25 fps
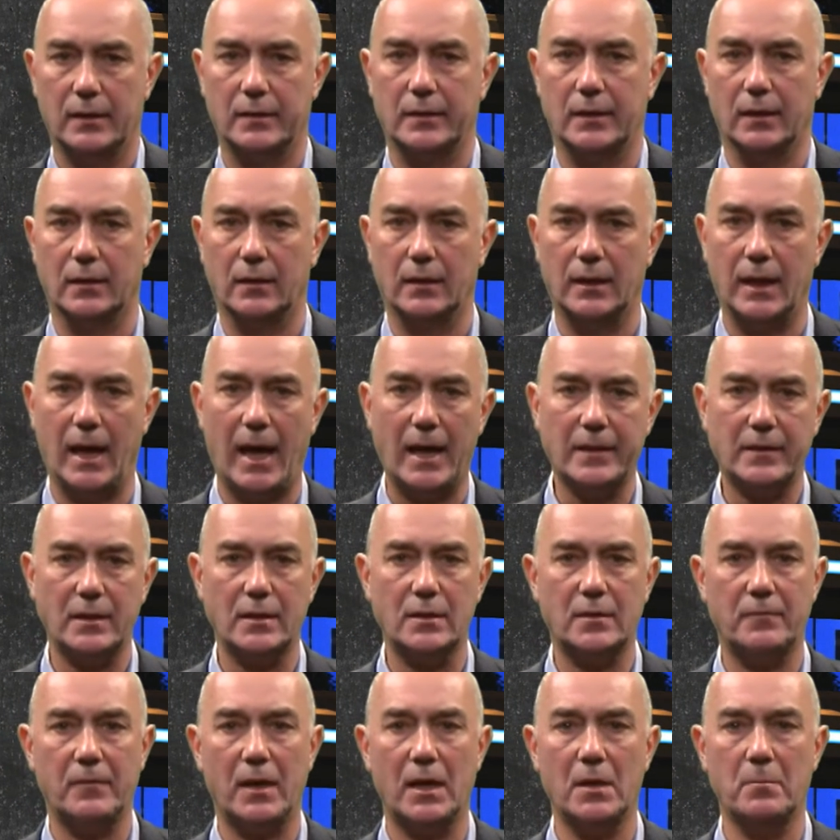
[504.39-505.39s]
the
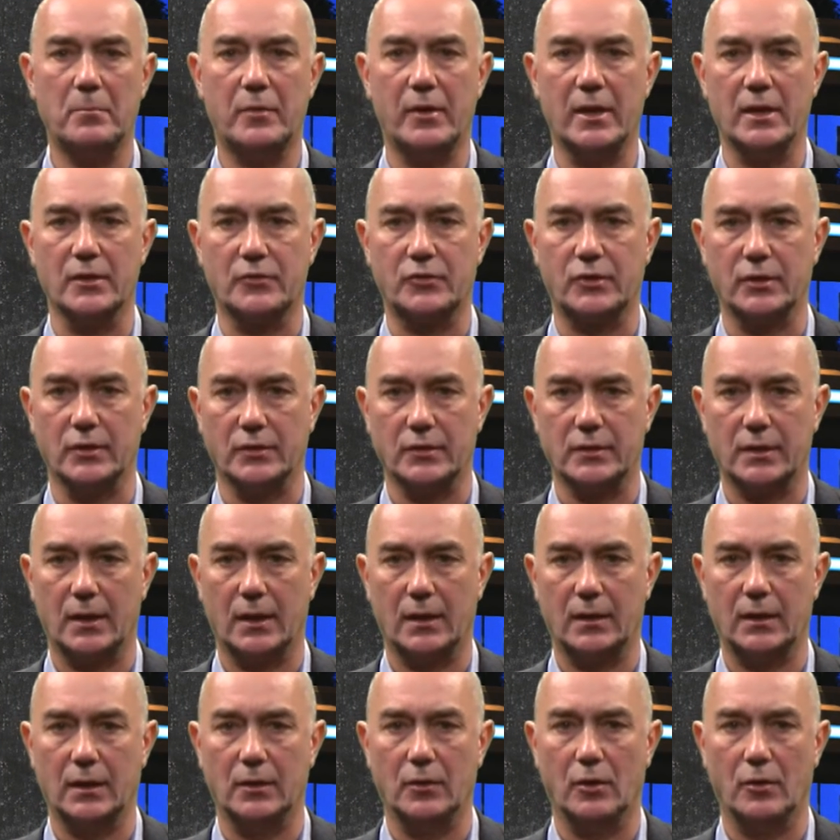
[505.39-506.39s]
lattice vibrations
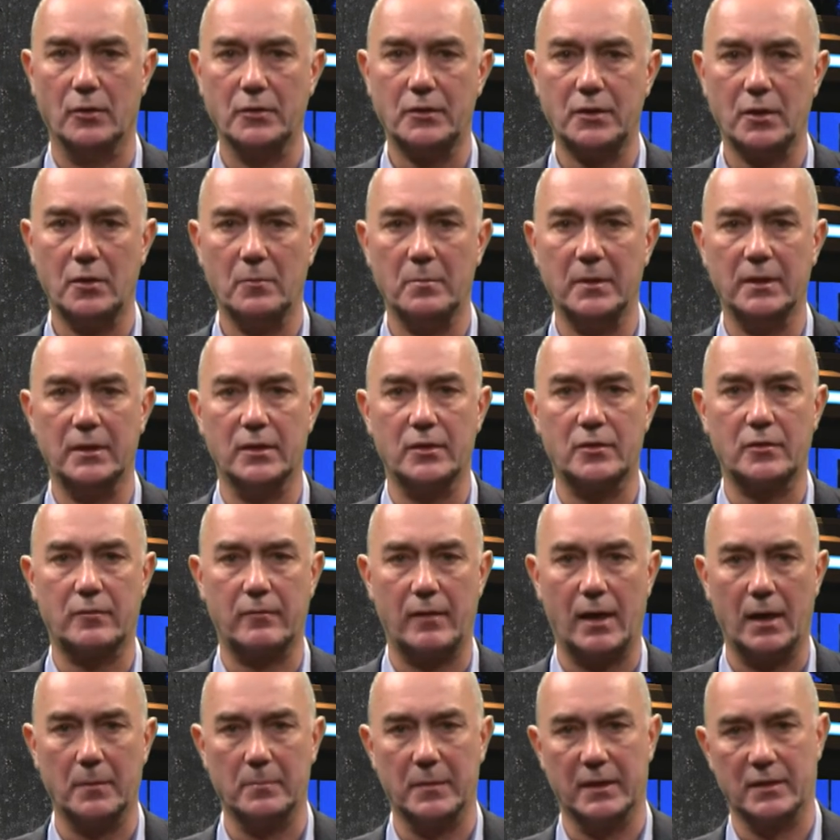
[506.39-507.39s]
can also be
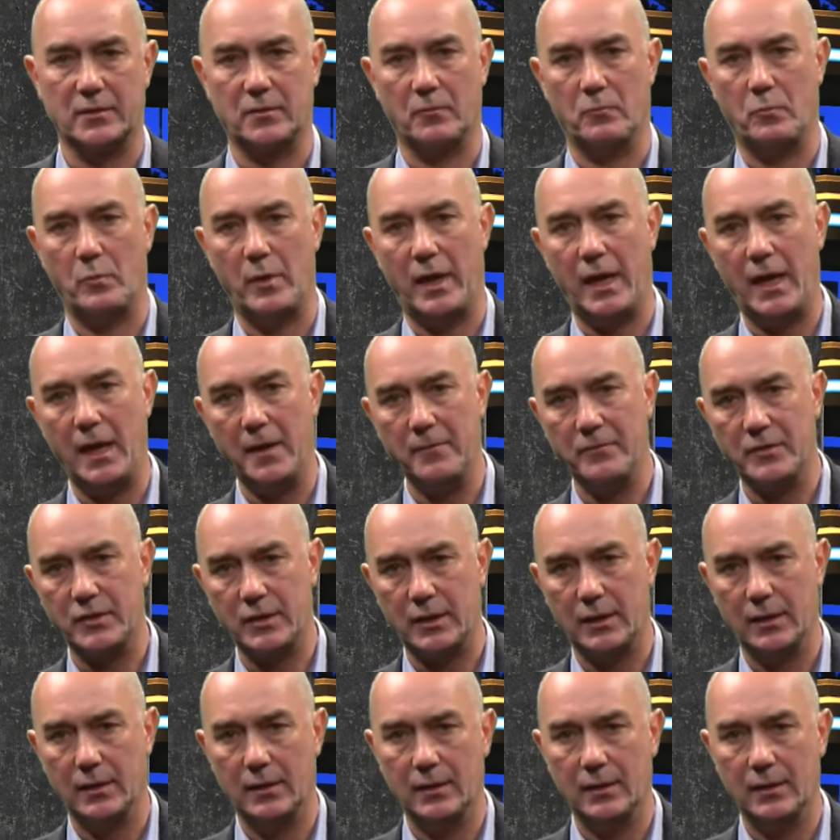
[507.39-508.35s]
described as waves